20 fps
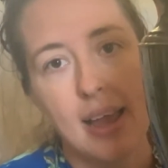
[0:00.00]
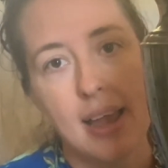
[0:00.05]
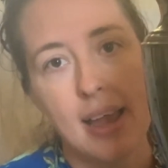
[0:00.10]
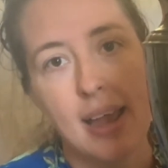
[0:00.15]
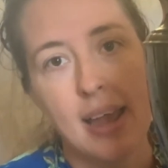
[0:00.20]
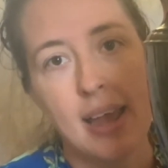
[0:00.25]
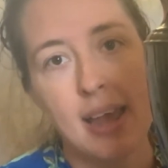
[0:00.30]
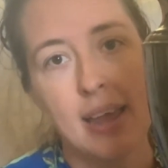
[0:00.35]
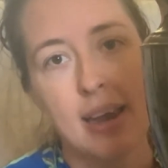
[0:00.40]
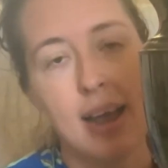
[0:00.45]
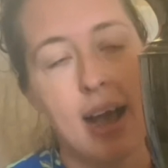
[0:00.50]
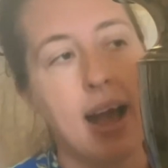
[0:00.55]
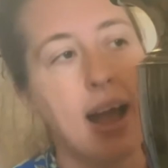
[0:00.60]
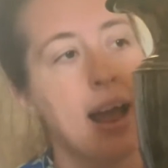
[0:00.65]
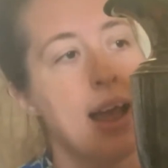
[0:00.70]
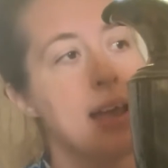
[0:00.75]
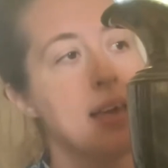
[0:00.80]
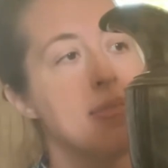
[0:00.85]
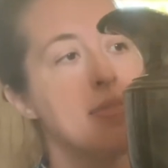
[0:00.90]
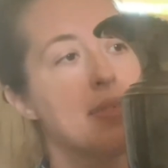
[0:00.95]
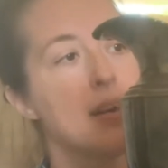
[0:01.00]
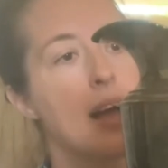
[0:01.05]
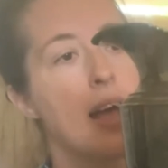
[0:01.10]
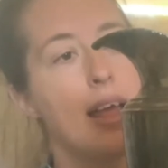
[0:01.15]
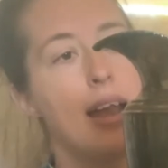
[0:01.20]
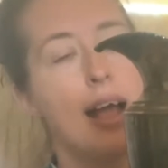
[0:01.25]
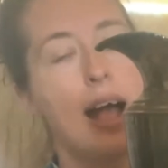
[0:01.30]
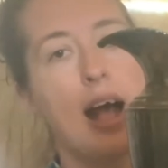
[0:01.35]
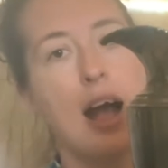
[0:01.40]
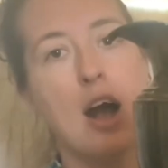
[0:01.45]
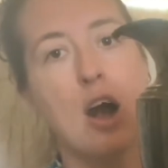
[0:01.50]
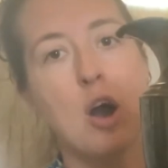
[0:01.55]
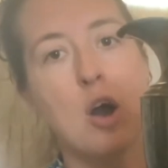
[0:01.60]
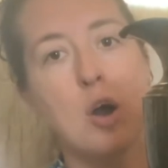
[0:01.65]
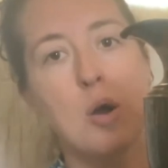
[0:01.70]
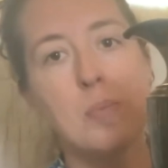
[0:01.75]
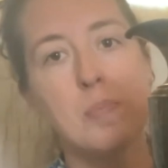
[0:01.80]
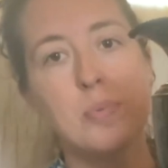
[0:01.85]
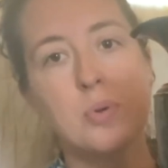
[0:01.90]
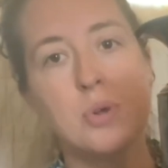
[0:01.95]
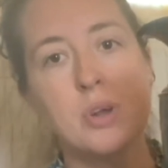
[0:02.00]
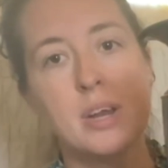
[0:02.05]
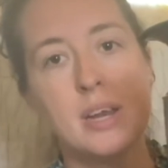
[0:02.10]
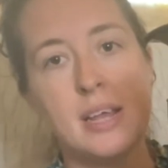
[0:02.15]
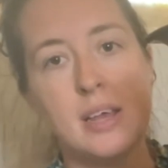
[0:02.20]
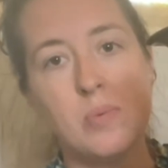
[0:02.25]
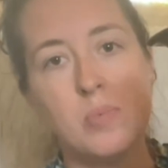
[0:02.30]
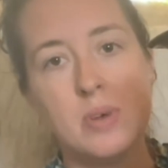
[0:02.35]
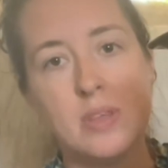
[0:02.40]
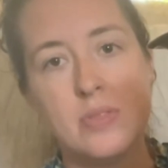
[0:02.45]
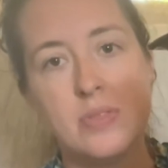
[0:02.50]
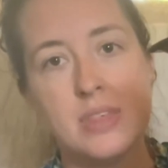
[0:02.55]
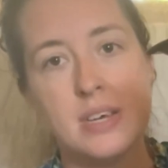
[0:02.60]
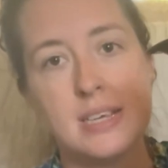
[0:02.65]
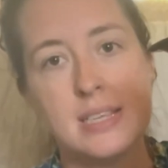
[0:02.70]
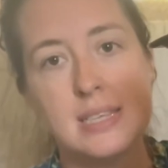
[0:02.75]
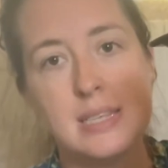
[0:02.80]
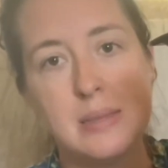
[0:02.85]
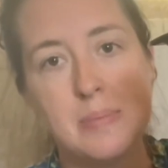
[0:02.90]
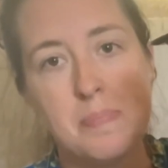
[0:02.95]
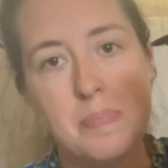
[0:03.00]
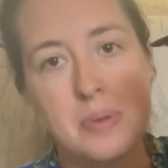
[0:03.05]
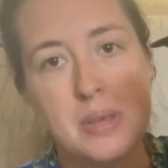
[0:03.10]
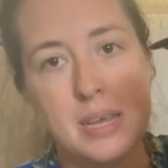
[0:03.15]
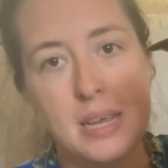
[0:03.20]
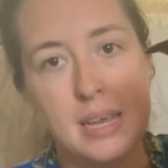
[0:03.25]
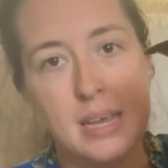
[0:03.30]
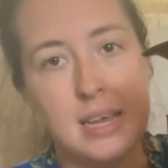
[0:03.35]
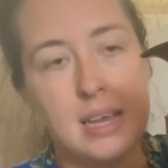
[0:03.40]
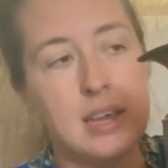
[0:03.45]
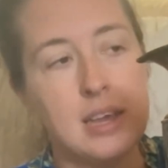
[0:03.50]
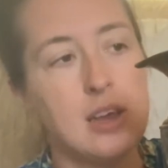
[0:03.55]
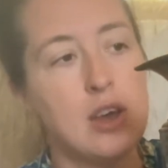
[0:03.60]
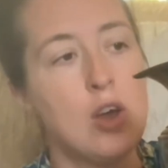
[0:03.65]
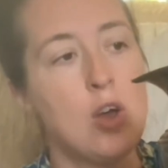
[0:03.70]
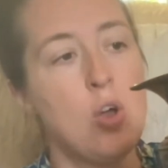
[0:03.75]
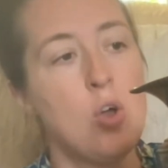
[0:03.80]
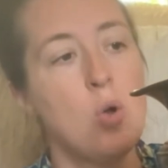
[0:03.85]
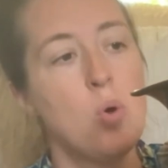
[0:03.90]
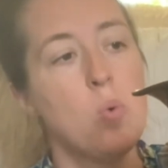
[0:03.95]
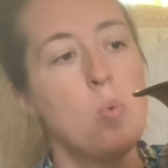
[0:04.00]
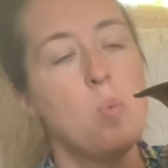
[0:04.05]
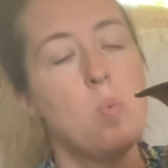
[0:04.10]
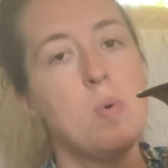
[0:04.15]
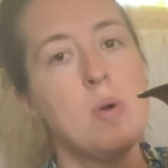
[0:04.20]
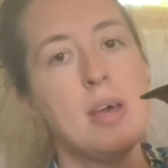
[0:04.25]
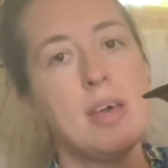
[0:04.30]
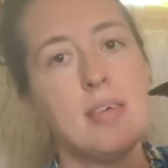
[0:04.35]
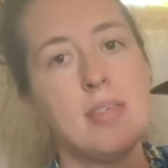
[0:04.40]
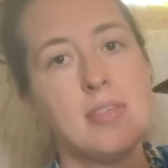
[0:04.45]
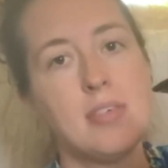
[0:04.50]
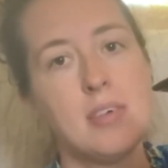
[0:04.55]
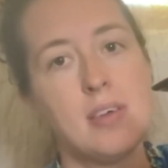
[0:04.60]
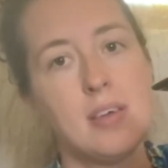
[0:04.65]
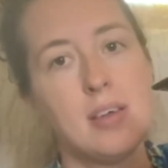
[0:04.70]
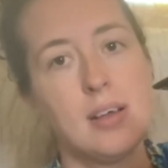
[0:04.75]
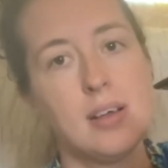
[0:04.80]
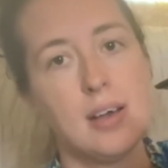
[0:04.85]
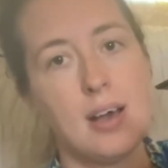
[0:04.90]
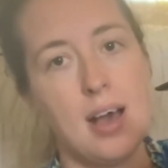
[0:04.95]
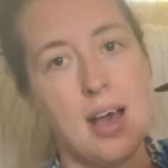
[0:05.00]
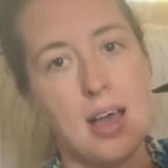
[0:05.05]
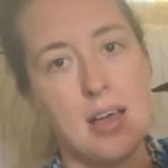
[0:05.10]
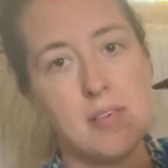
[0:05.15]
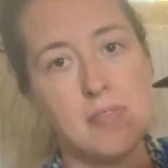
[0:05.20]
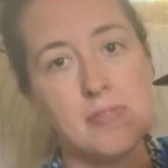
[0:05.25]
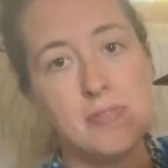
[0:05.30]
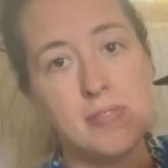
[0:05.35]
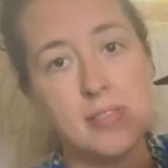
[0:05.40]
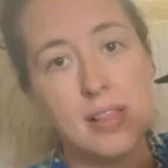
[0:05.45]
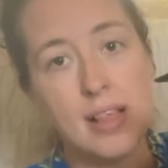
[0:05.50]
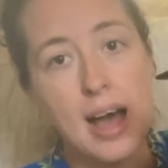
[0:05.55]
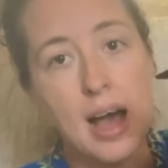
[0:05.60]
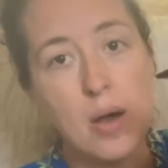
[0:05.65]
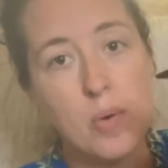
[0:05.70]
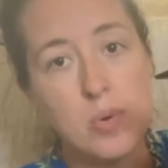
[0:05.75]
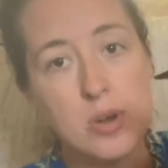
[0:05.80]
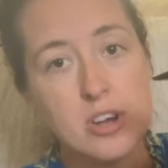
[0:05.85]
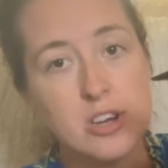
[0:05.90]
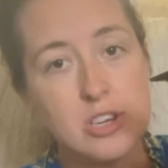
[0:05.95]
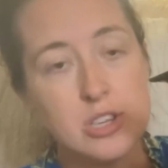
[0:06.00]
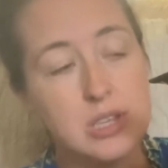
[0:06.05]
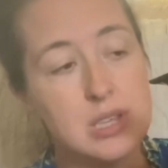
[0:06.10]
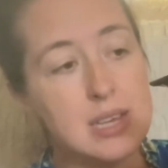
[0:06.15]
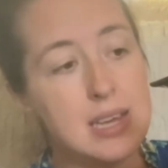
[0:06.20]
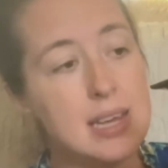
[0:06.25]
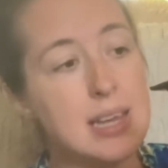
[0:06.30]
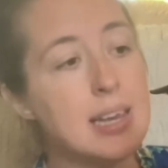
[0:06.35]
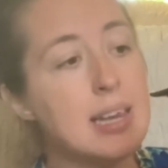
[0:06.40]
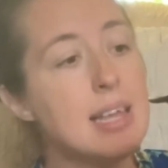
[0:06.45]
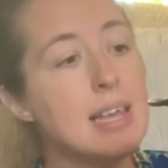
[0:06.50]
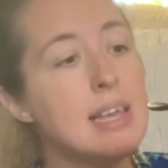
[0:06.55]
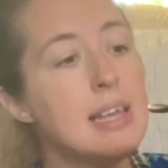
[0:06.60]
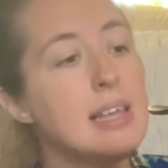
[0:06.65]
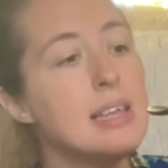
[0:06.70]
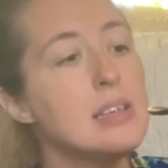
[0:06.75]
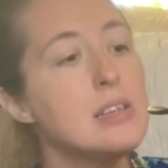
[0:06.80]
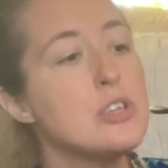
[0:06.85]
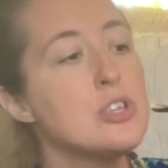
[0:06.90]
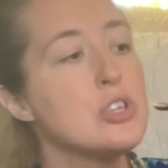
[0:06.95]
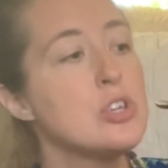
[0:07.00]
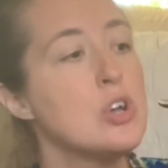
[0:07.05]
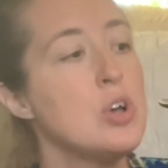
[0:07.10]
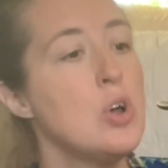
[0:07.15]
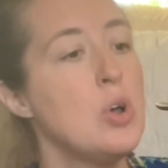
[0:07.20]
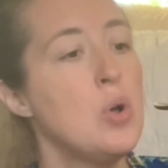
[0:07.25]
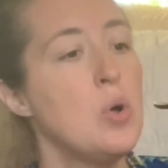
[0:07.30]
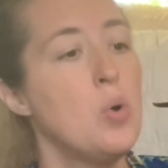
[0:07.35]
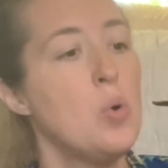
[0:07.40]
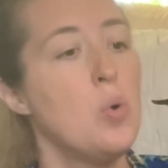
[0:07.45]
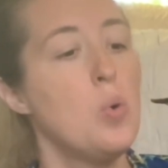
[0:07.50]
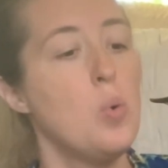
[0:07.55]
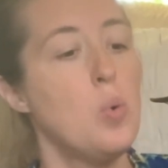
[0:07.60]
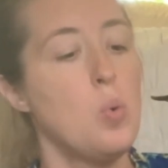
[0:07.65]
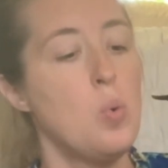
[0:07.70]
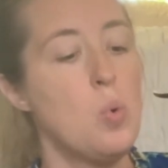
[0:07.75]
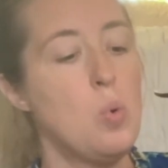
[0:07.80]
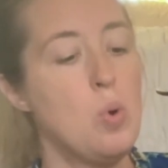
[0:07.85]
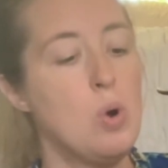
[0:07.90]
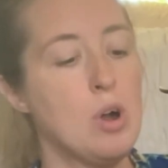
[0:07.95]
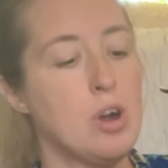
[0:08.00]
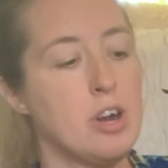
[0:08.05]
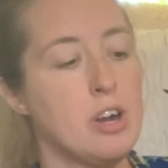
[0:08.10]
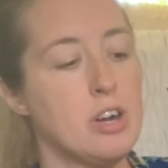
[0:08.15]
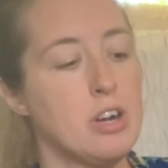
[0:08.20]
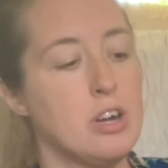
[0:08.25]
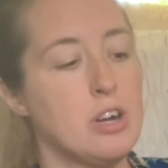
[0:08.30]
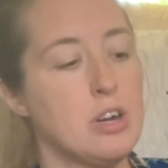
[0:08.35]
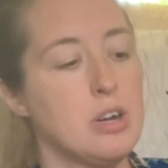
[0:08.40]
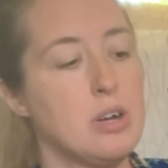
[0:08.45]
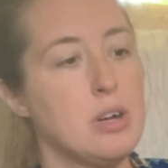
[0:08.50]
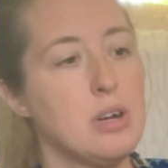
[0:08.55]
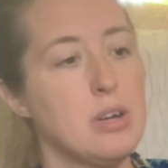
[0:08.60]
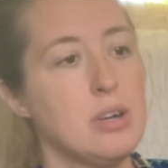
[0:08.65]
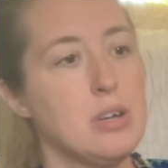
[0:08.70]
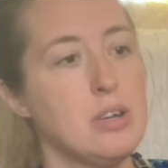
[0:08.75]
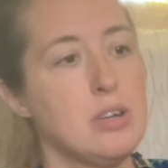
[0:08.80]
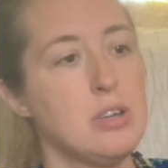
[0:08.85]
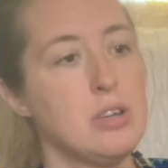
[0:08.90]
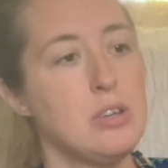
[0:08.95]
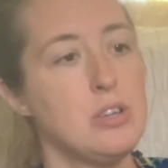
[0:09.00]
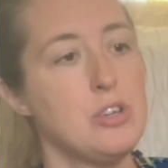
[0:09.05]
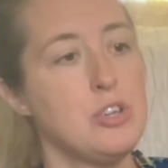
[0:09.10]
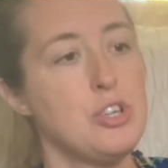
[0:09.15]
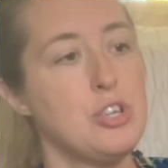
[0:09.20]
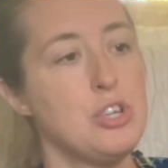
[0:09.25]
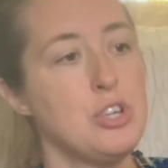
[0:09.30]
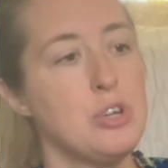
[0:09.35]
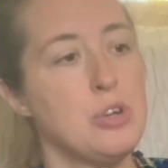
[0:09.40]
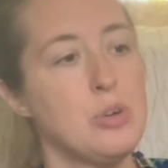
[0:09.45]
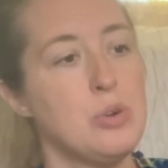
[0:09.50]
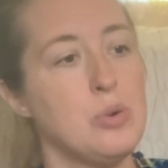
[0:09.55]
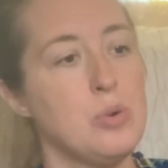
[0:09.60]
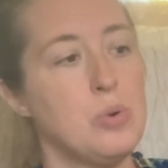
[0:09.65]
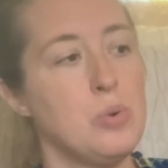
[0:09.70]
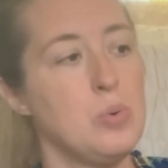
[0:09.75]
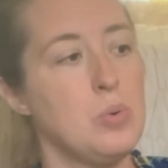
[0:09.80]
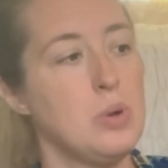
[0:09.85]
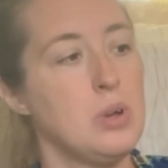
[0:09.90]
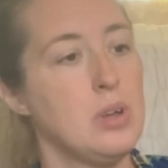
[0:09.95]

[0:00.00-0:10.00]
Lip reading: And I thought, how pretty would this be with cut flowers in it, or to